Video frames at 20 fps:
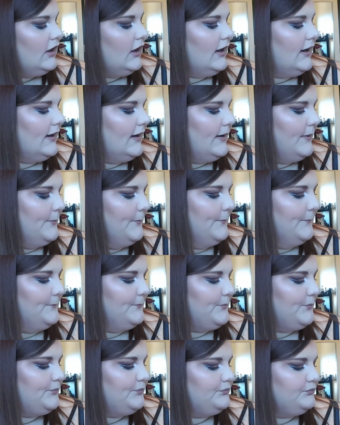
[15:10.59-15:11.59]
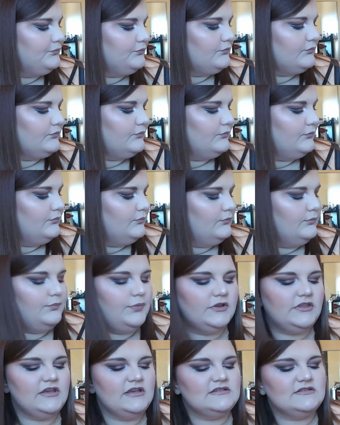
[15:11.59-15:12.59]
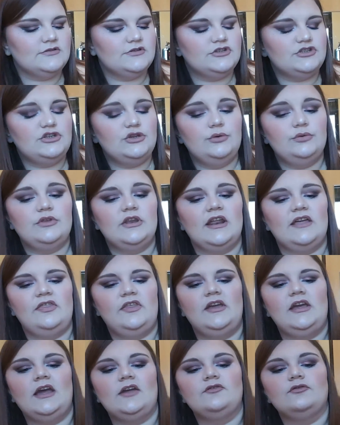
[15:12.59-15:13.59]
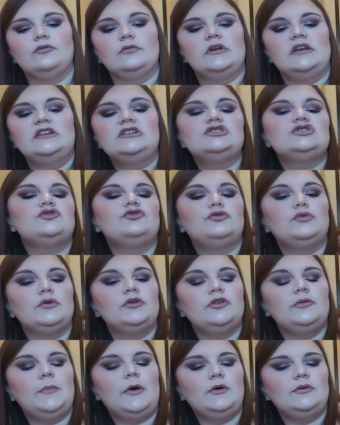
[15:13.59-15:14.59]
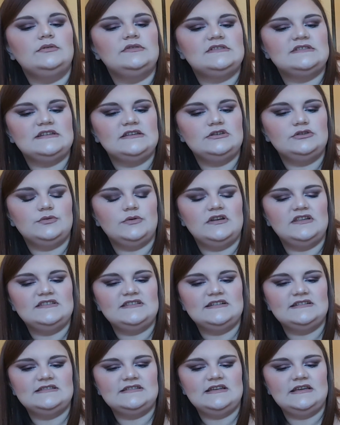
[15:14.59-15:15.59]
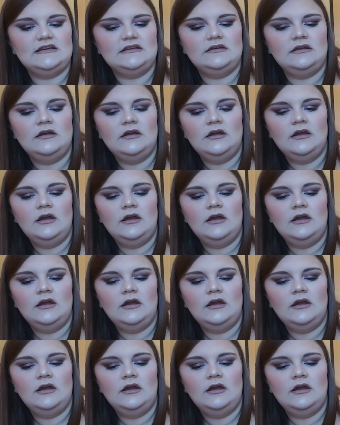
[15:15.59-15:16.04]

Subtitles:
But these are the two that I think I've reached for the most in 2016.